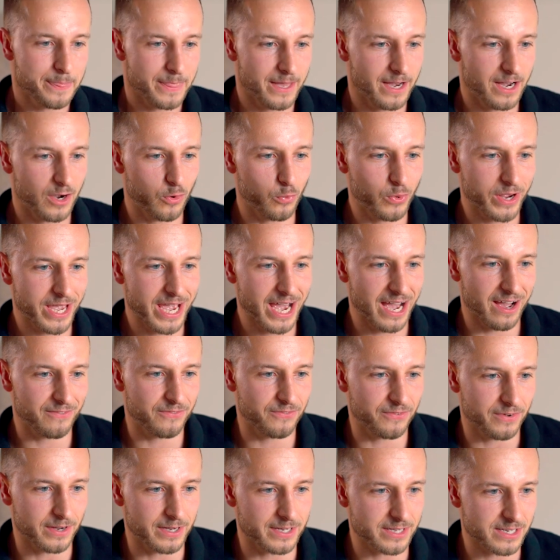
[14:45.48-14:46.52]
We
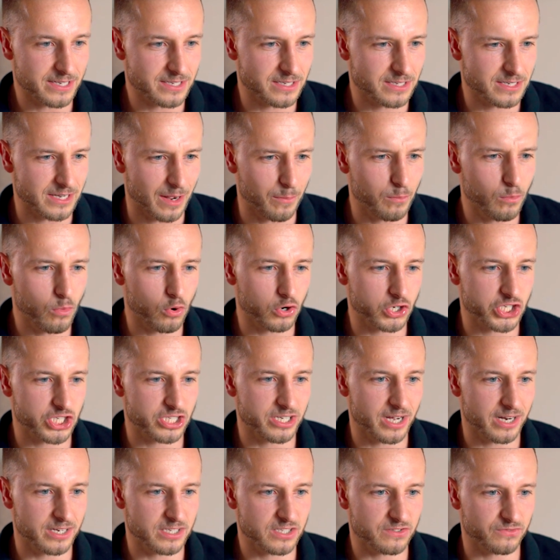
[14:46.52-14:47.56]
have some more
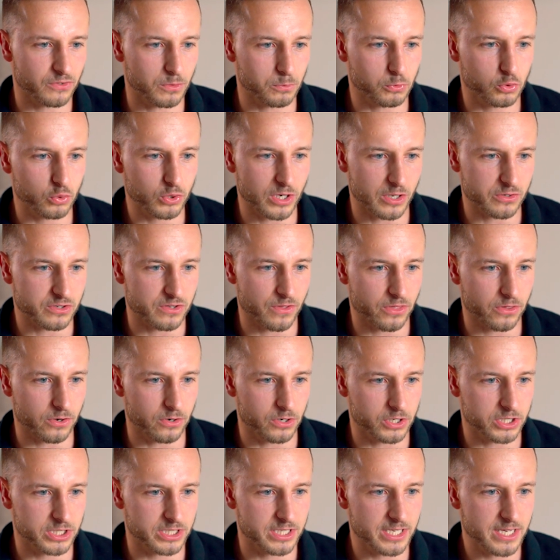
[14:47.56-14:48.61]
studies from
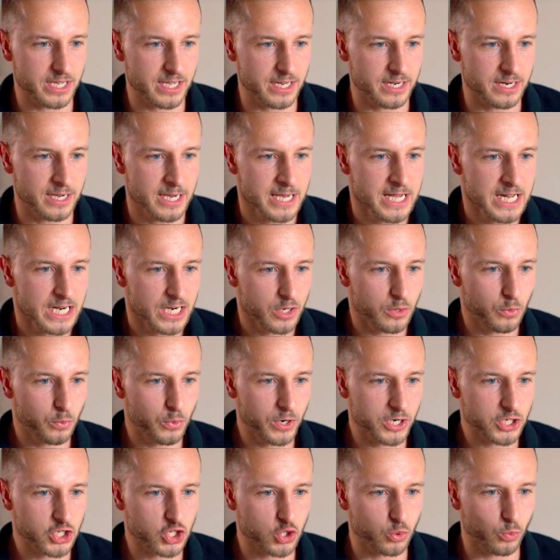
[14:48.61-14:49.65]
2013,
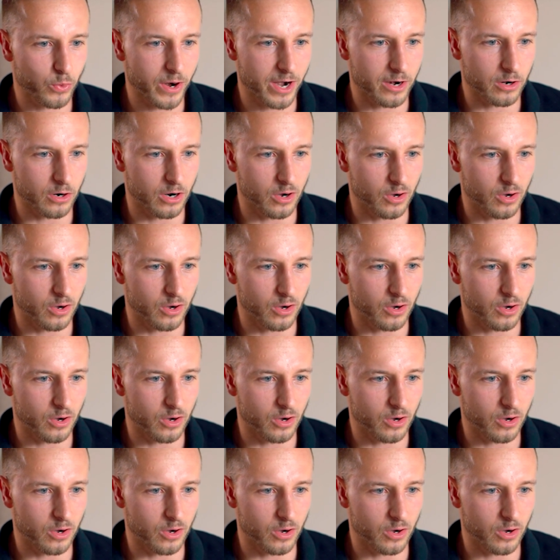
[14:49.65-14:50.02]
which were